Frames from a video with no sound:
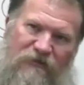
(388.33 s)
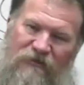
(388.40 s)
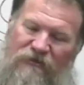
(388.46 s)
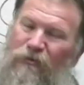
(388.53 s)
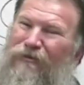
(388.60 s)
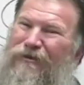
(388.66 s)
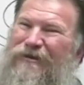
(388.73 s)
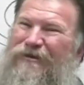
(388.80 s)
So
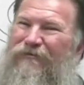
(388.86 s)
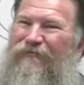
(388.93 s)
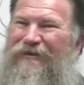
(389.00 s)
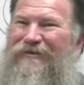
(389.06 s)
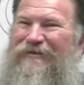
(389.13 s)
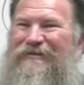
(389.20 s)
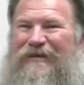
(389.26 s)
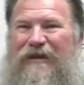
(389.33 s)
think of
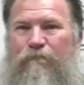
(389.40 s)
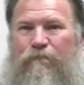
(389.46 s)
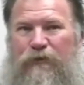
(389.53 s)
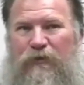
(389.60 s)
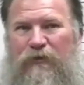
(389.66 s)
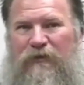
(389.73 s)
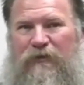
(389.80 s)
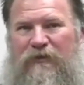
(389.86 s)
inside a
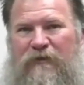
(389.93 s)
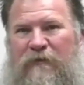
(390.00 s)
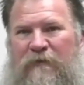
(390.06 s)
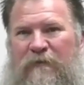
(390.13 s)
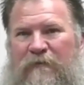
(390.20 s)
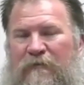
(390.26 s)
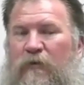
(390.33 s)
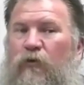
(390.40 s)
building
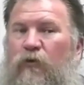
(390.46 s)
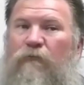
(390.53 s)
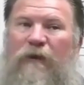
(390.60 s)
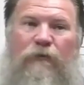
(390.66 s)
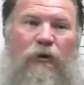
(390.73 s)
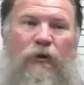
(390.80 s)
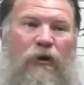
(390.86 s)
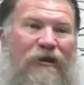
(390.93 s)
or
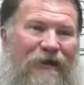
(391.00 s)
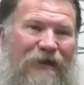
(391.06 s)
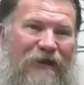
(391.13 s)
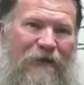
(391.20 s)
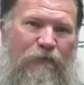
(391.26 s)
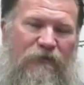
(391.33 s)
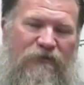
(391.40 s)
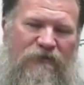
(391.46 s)
maybe on a
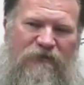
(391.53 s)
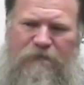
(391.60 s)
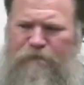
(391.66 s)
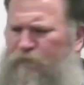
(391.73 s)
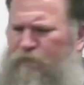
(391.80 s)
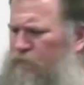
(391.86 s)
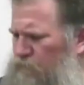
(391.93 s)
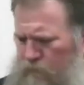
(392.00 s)
campus.
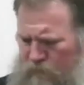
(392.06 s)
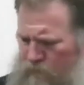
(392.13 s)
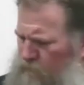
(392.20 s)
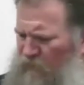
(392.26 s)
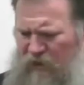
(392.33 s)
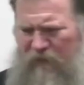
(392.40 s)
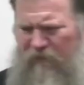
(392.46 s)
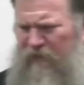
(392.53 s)

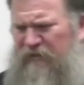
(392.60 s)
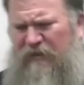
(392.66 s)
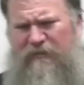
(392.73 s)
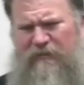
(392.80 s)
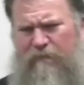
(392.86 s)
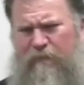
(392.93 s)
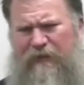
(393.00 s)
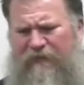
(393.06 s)
This
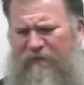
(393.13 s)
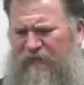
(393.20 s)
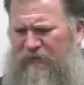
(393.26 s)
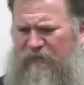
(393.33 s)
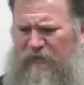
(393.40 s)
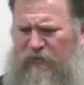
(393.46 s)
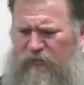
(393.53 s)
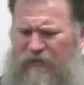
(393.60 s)
doesn't mean
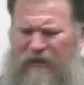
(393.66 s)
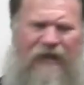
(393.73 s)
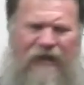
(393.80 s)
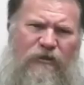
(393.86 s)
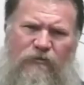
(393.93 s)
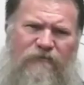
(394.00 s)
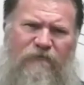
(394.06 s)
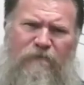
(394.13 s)
that you can't
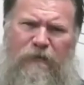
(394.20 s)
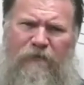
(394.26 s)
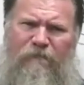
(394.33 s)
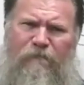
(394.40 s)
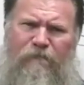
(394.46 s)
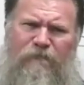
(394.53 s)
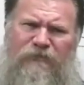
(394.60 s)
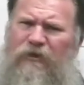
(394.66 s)
use a
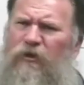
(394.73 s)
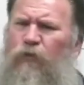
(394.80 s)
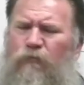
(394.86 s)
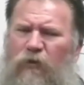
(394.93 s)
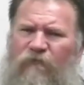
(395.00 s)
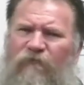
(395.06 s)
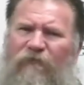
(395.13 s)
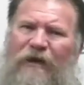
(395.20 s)
single
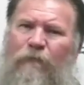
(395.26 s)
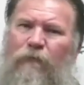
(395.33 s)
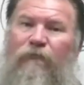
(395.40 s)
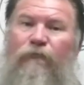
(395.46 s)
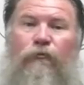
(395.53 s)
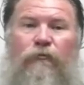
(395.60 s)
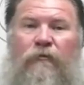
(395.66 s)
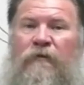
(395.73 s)
mode fiber
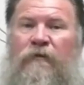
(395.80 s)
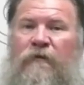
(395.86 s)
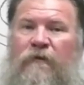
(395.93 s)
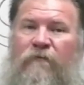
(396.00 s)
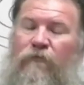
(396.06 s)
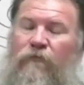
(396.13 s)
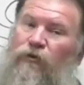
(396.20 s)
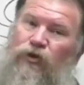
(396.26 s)
for
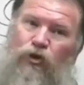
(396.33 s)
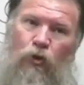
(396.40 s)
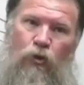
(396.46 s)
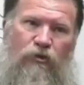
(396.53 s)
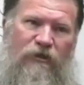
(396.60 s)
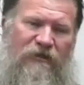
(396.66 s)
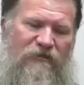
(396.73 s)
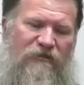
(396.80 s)
the
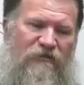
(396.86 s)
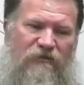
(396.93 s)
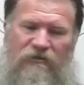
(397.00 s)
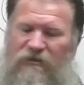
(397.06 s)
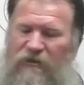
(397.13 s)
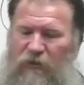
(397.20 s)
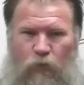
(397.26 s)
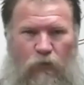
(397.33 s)
shorter
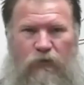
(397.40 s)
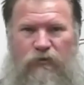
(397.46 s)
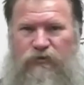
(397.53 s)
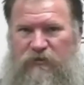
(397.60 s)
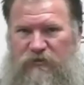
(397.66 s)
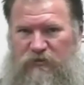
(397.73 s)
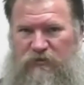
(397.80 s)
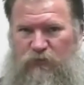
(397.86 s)
distances. It works
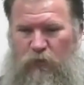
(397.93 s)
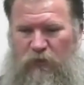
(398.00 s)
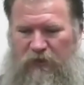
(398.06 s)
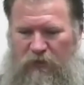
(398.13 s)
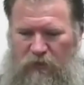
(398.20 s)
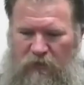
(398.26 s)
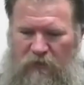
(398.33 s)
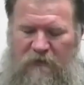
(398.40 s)
just as
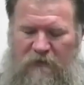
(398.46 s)
well.